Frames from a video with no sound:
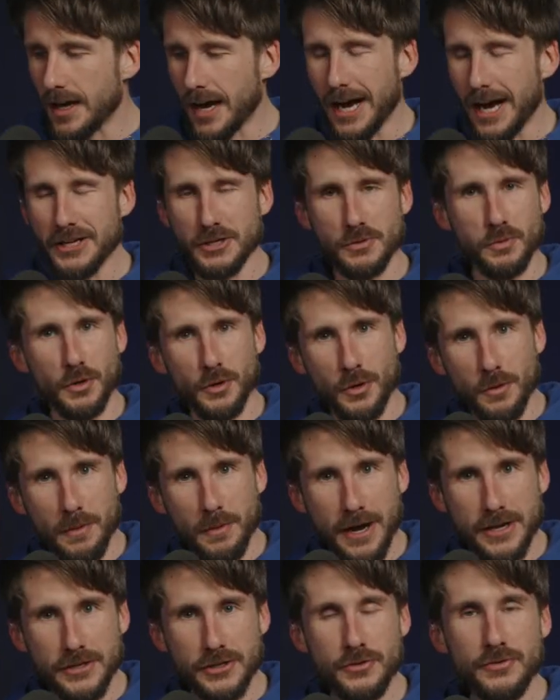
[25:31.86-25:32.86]
I just want to
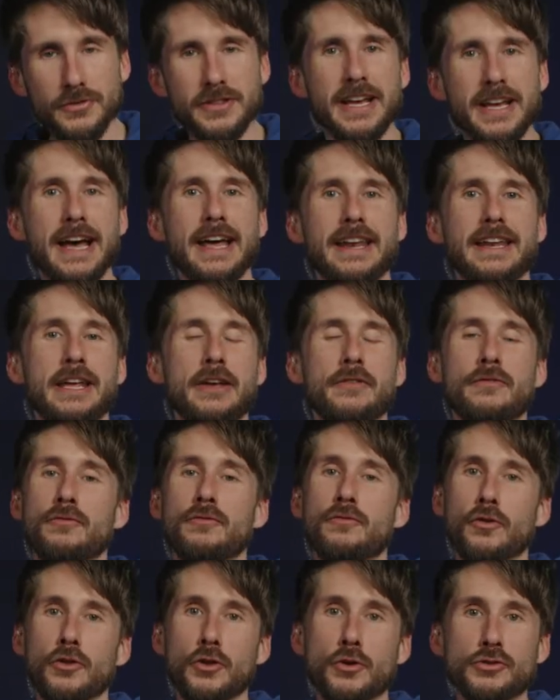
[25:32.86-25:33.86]
remind you that if,
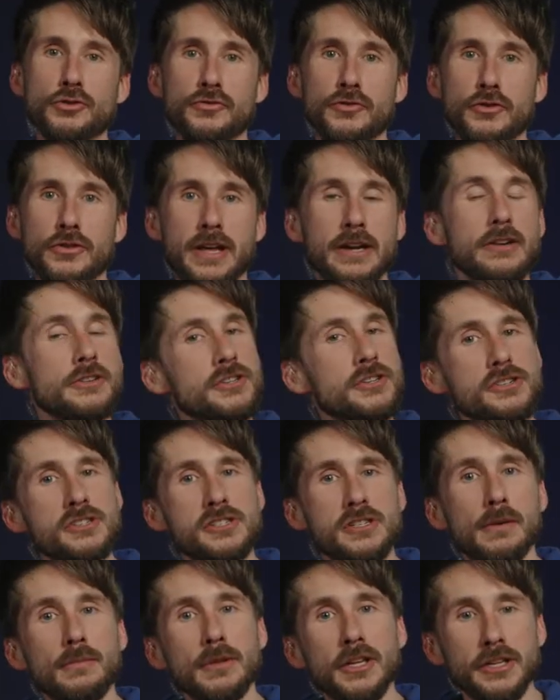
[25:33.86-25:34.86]
for those of you that are just
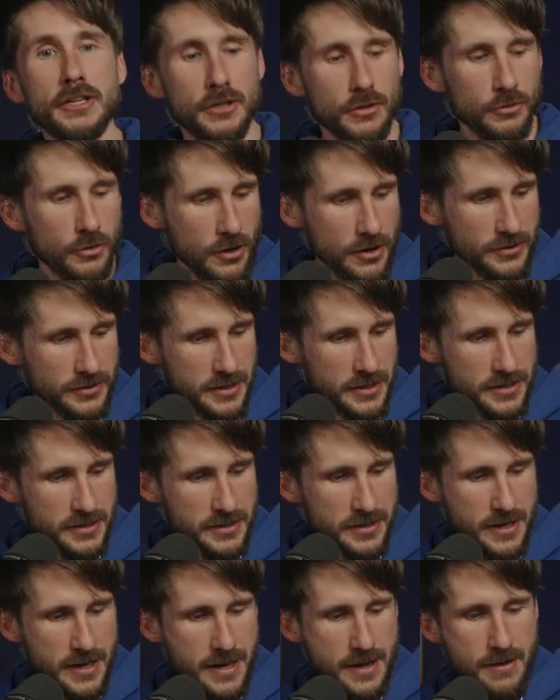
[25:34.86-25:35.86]
stumbling across this
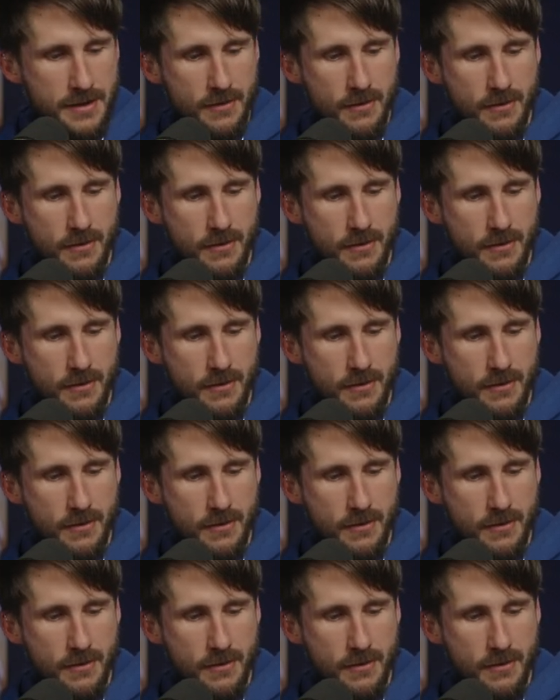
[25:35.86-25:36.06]
thing